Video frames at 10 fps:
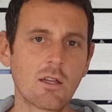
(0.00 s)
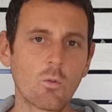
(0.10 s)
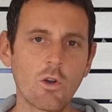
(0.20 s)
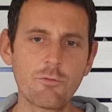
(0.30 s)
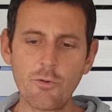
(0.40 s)

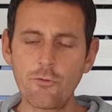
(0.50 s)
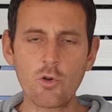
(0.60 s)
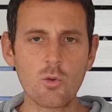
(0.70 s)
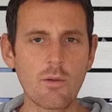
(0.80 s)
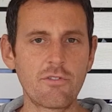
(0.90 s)
What if before
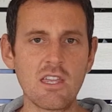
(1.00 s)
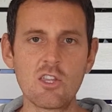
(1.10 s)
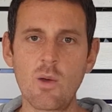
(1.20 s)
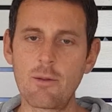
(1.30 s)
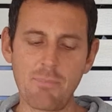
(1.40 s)
you went vegan you
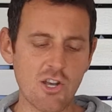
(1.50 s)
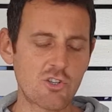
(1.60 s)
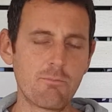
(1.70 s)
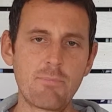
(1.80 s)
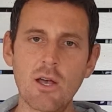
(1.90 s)
had a bunch
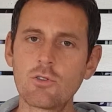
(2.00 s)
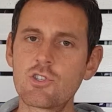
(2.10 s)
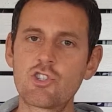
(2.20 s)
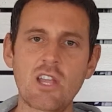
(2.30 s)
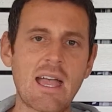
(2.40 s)
of belts,
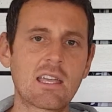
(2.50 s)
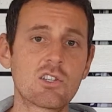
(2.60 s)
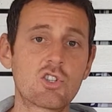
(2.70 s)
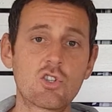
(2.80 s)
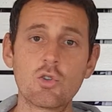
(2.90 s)
jackets,
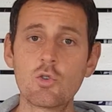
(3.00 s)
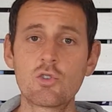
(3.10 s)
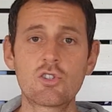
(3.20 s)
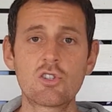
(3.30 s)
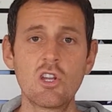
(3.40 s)

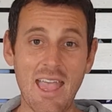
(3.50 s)
shoes,